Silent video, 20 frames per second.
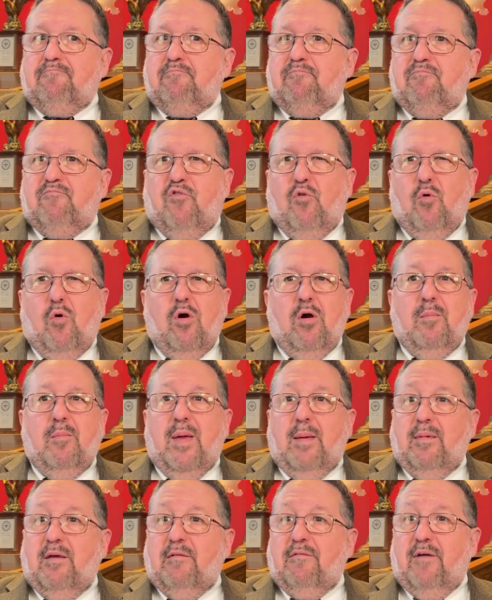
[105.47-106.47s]
4,
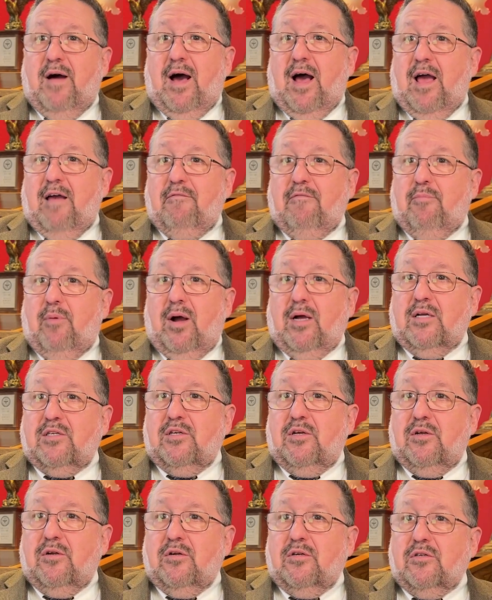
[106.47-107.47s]
maybe 5
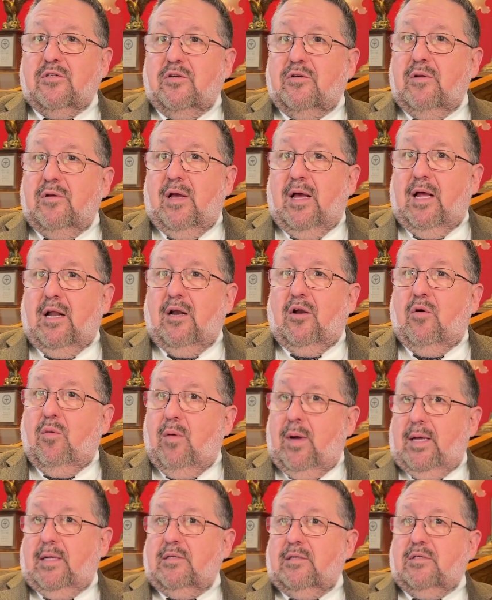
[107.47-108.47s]
prosecutors had
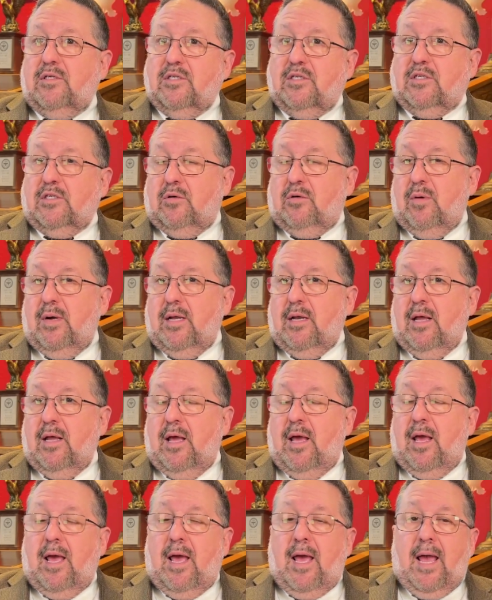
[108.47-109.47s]
quit, just to quit.
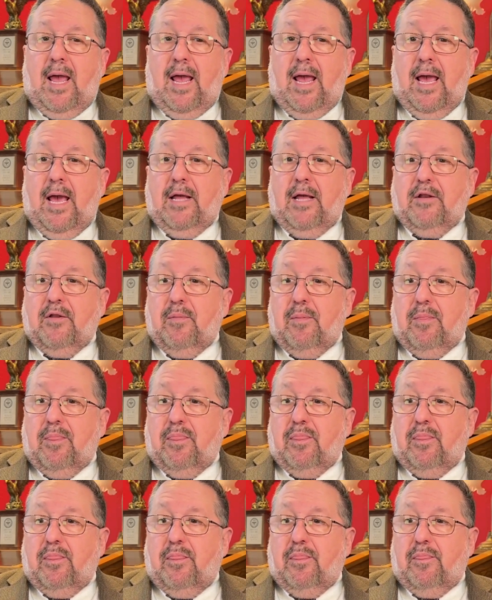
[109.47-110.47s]
And
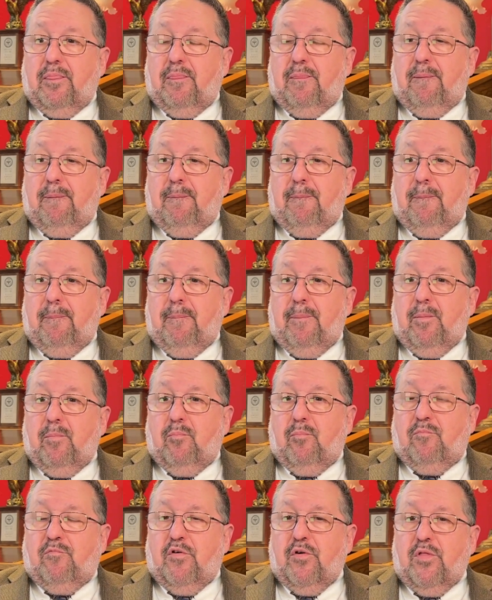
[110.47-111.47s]

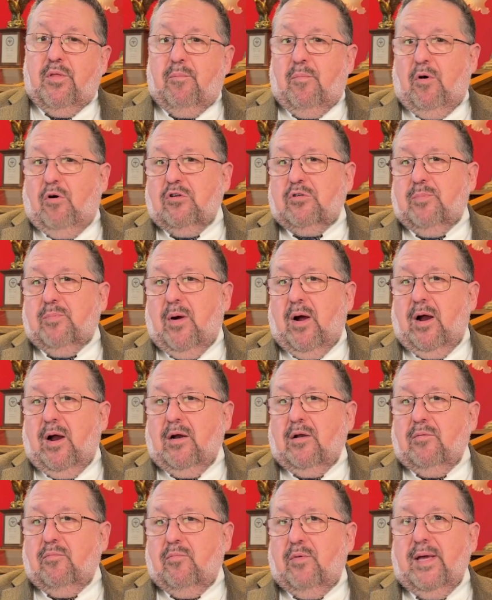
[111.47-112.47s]
for the most
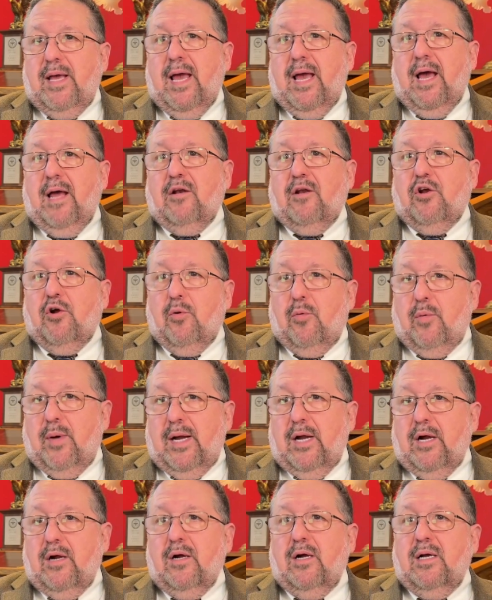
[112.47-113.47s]
part, we had
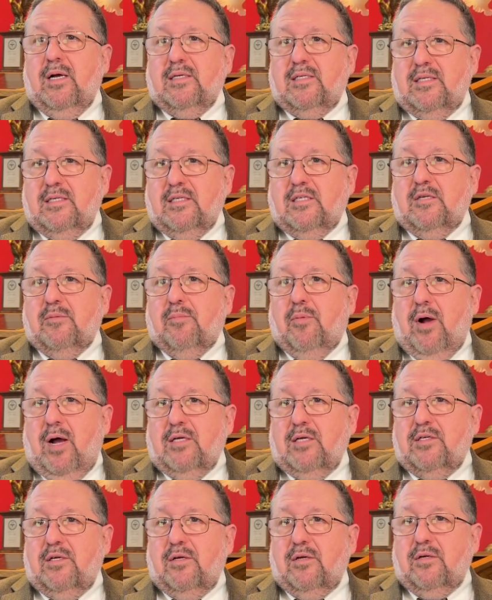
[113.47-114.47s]
career assistant
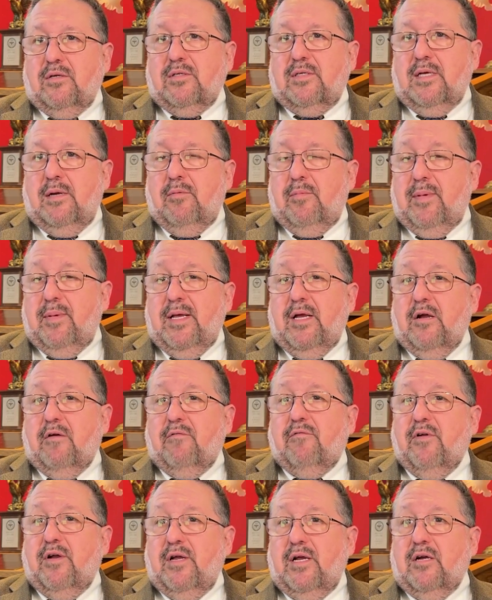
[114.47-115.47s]
prosecutors. They would be here
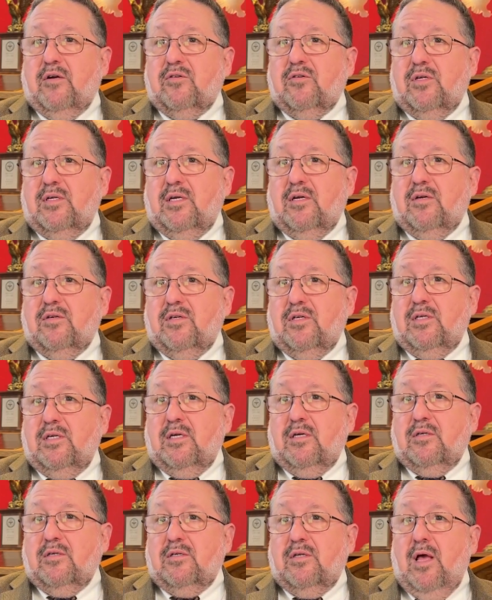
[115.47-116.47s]
for years and years and
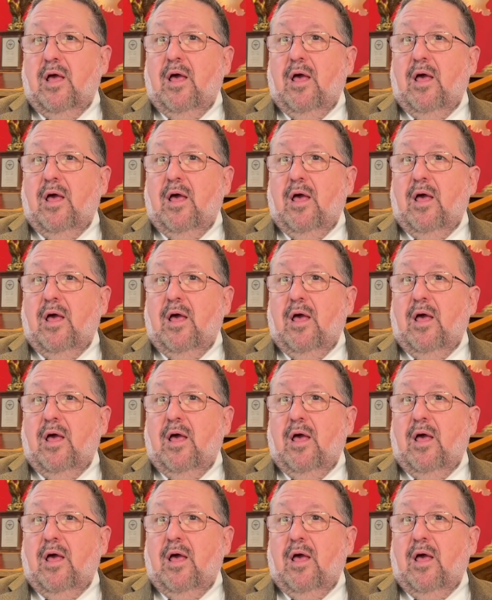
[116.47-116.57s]
years.